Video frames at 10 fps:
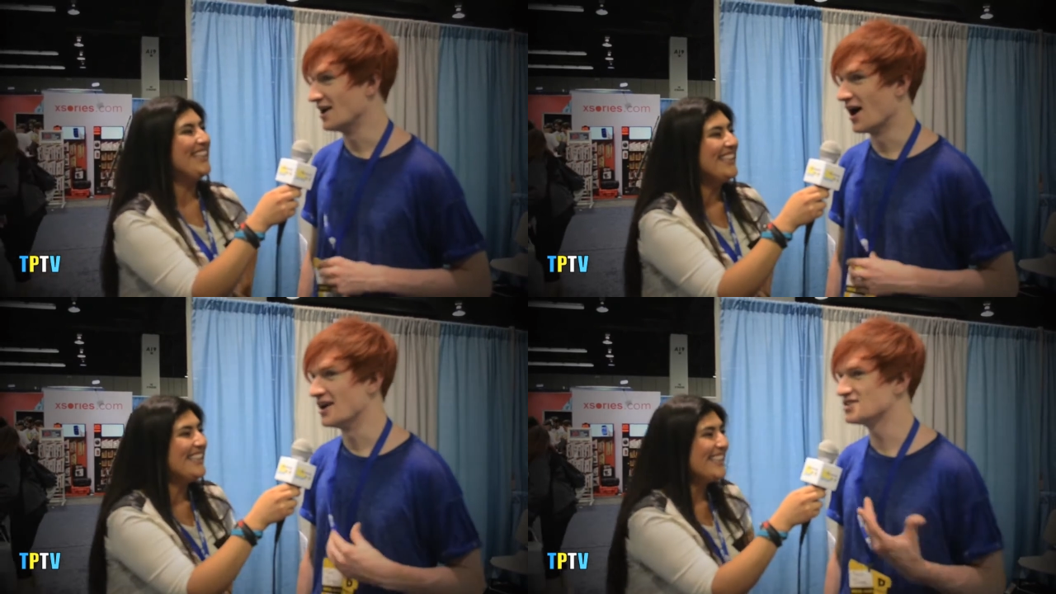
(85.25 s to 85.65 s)

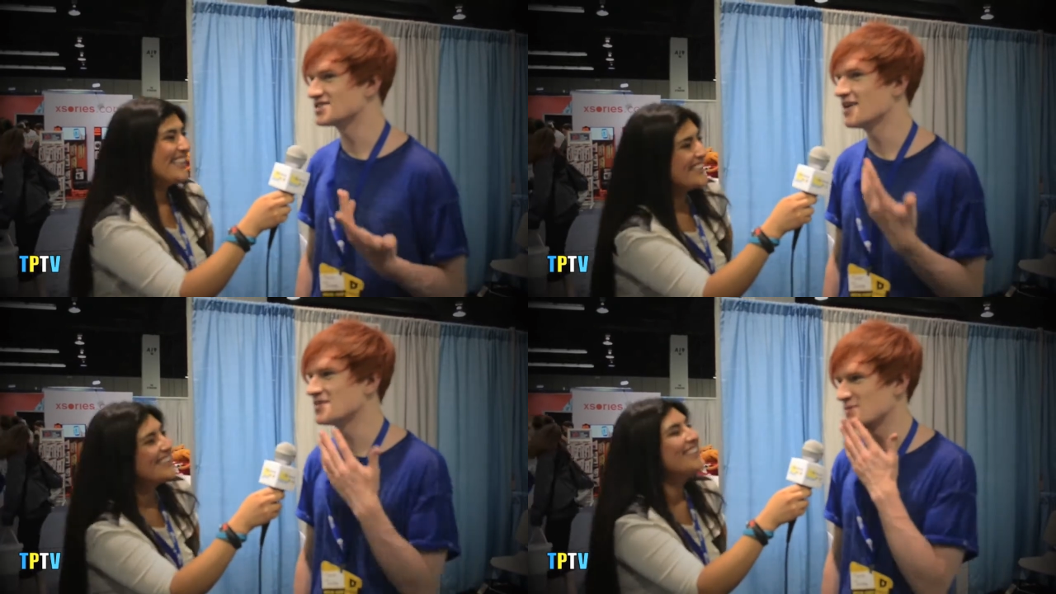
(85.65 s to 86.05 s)
Speaker 1: I, I
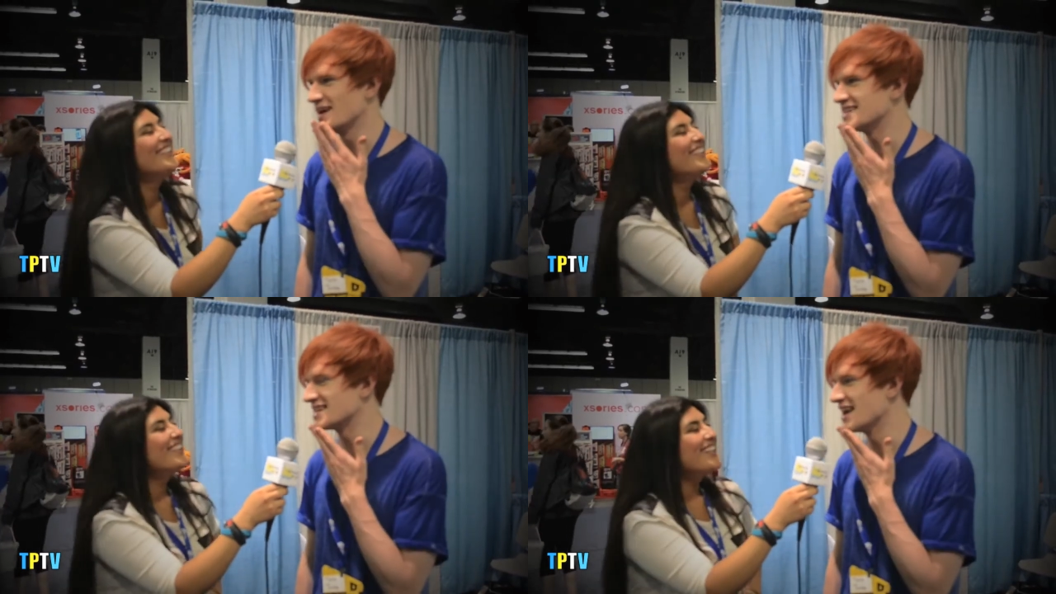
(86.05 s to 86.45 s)
just love this
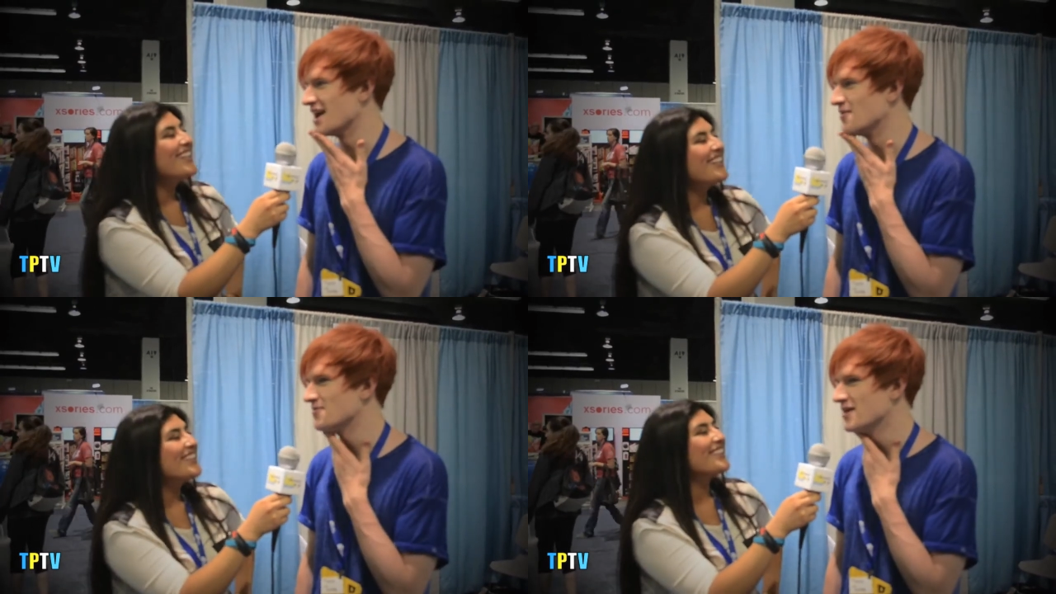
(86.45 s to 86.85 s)
place, and I
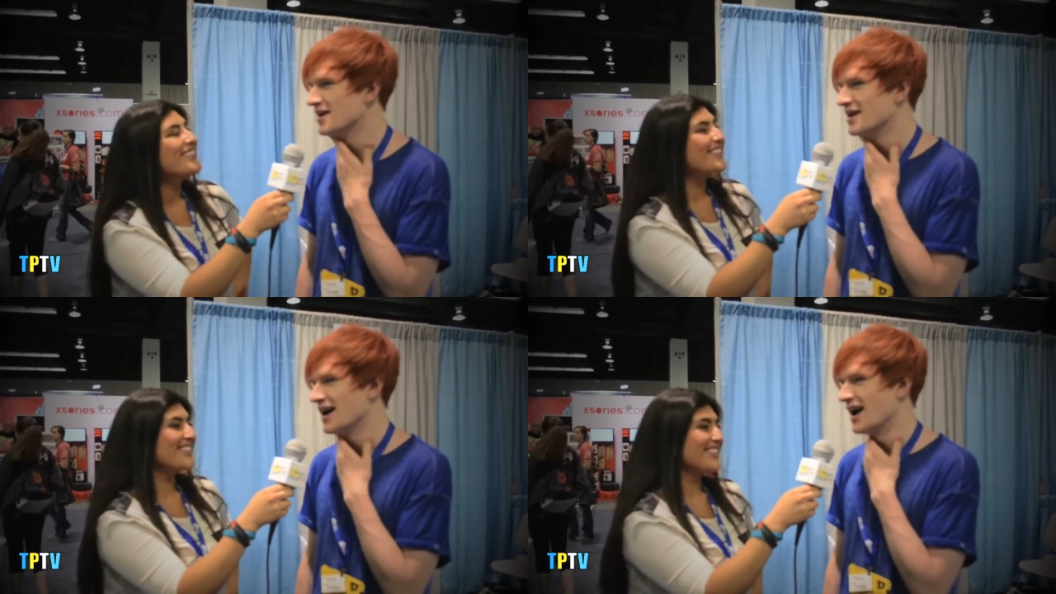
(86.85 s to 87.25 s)
love,
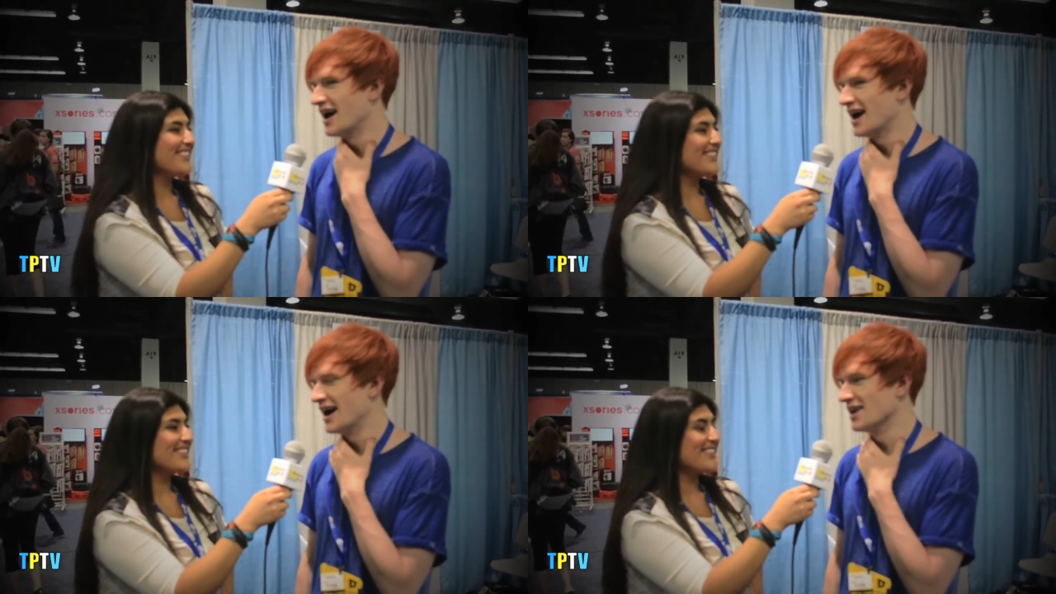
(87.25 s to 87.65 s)

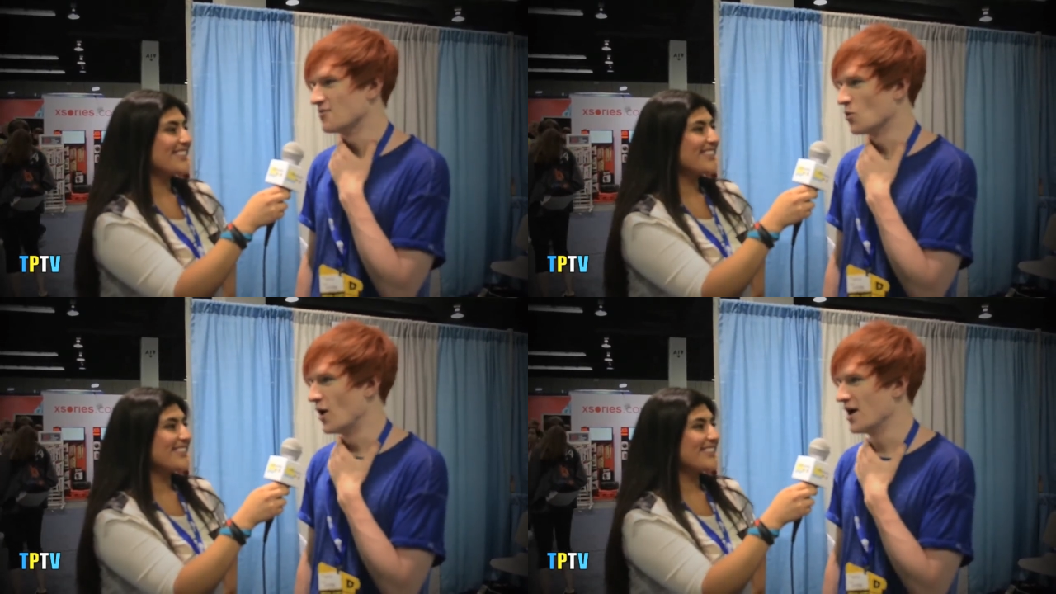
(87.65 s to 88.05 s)
I, I
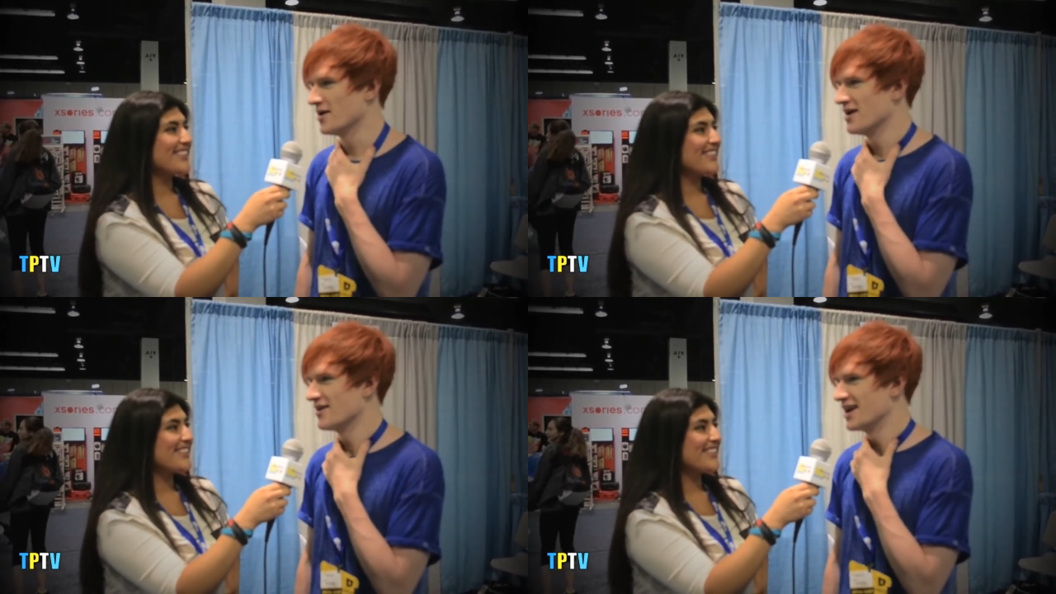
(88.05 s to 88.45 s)
love the weather,
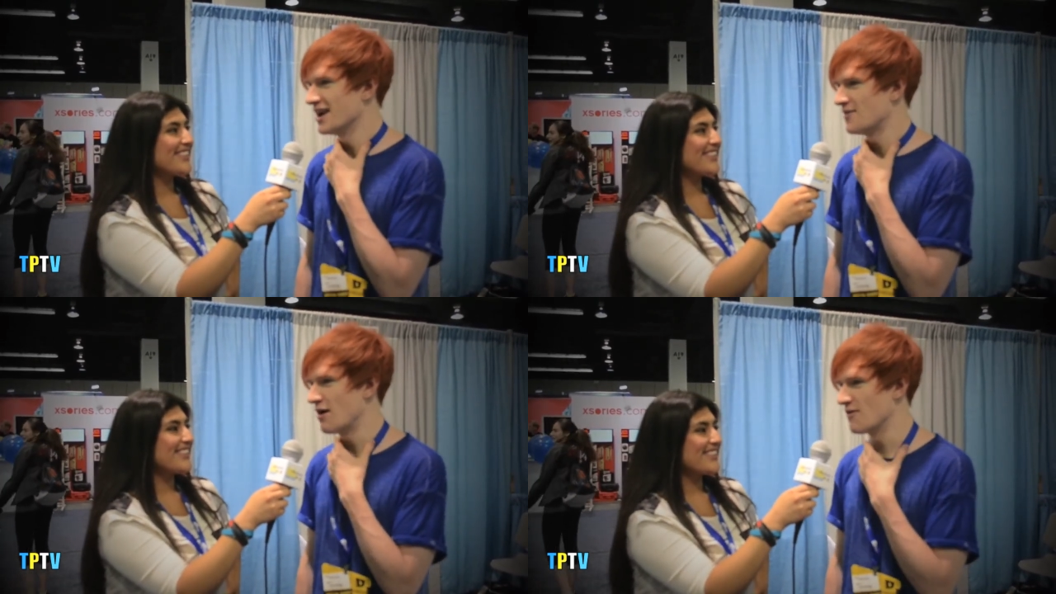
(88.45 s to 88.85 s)
and I
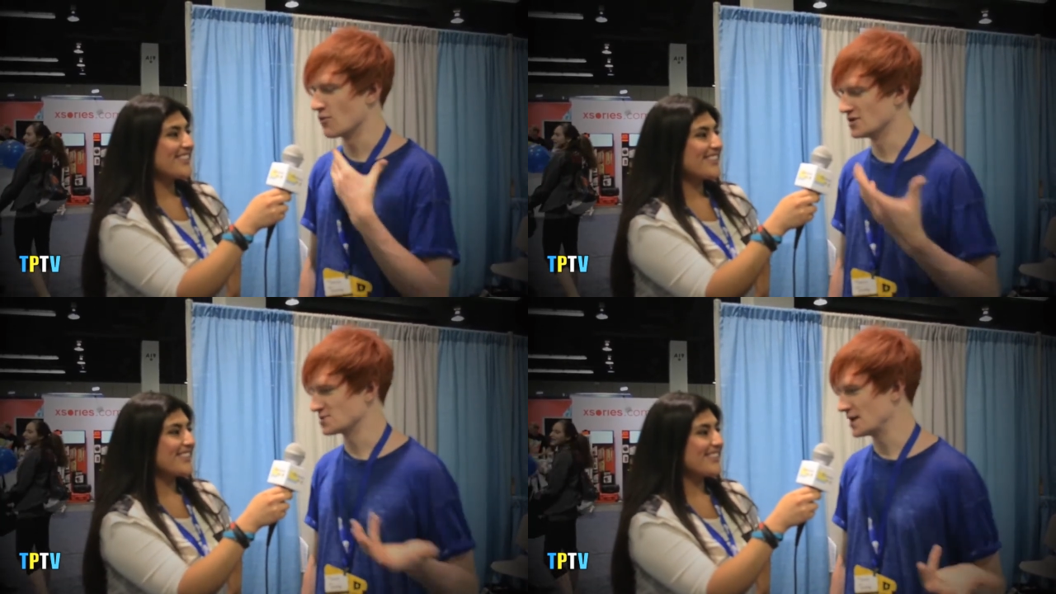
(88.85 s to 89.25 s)
love how
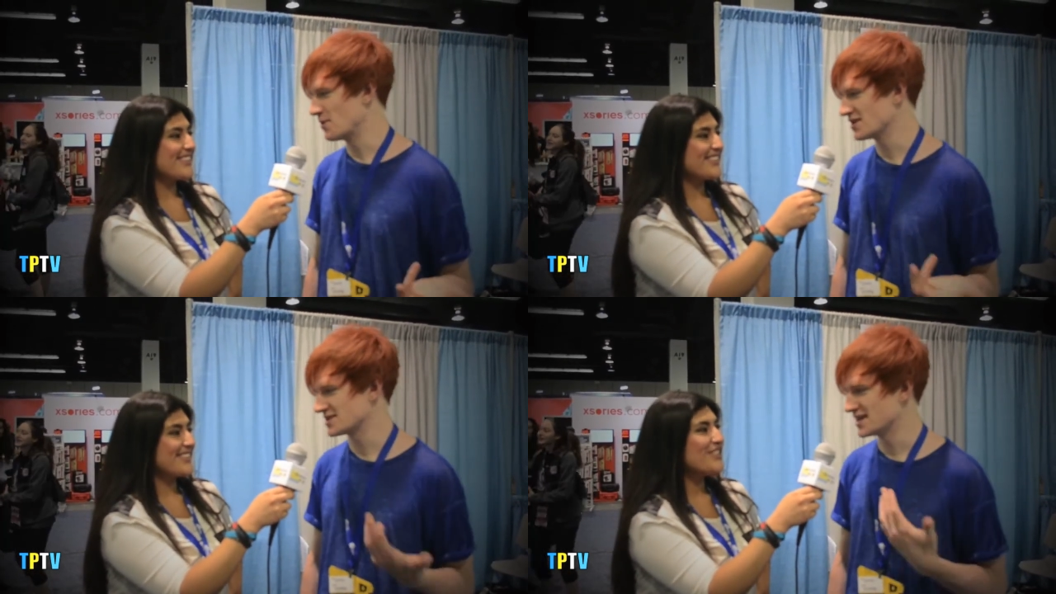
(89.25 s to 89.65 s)
everyone's really
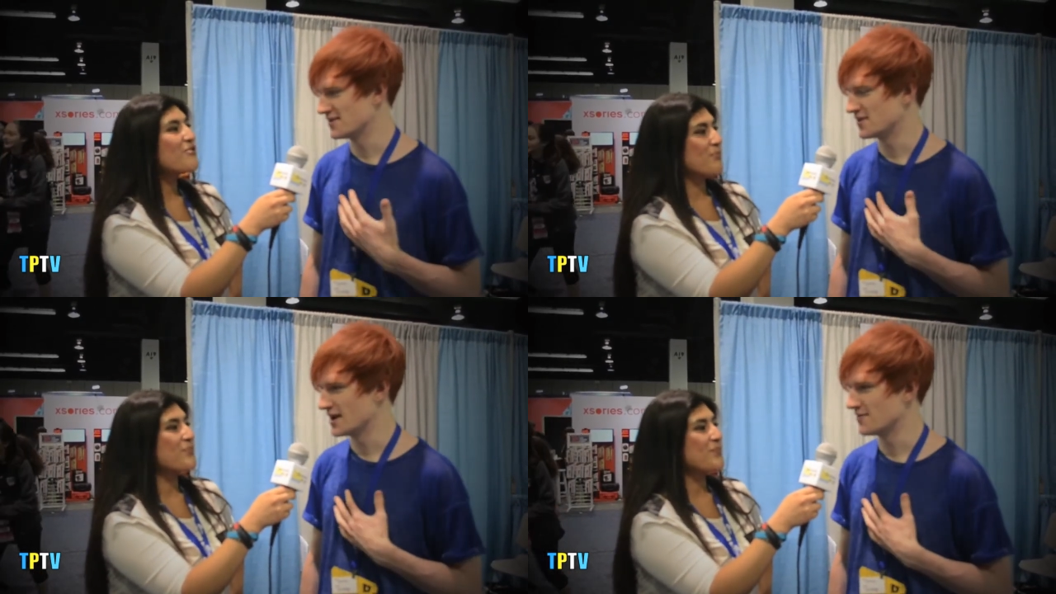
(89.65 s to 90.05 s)

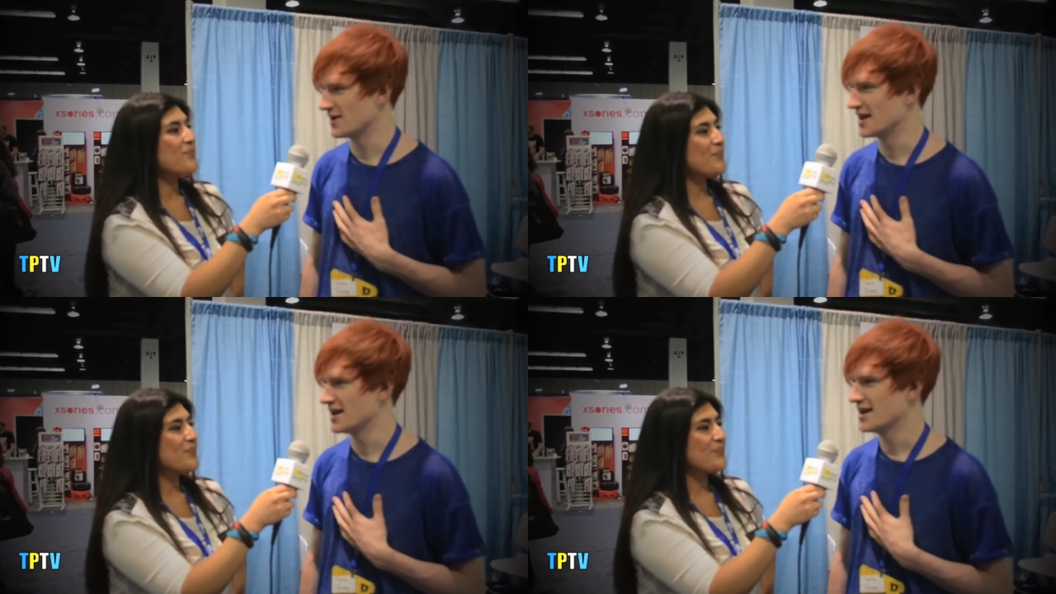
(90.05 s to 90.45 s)
positive and
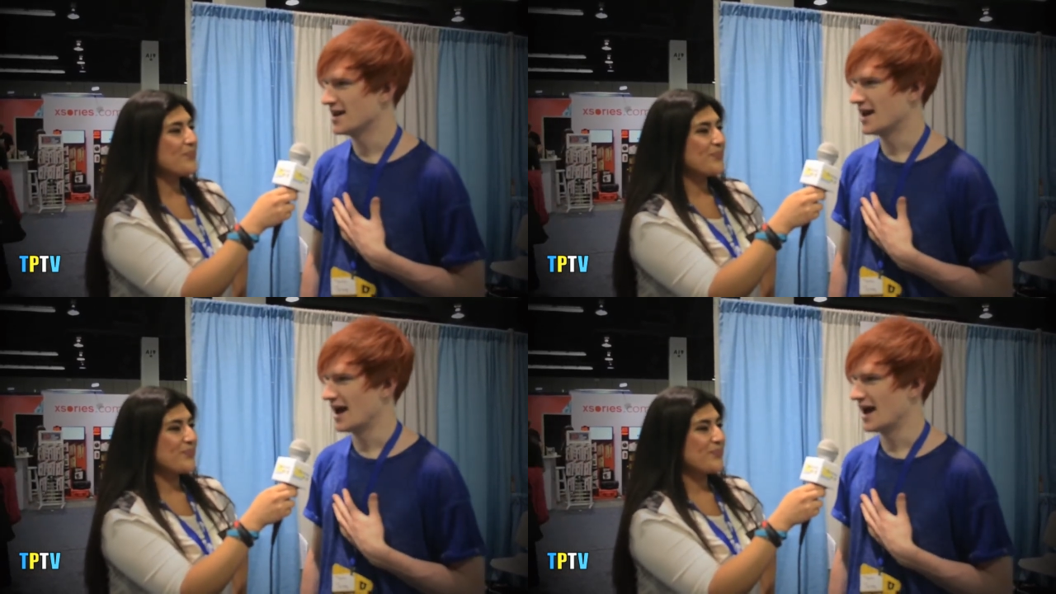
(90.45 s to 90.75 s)
lovely,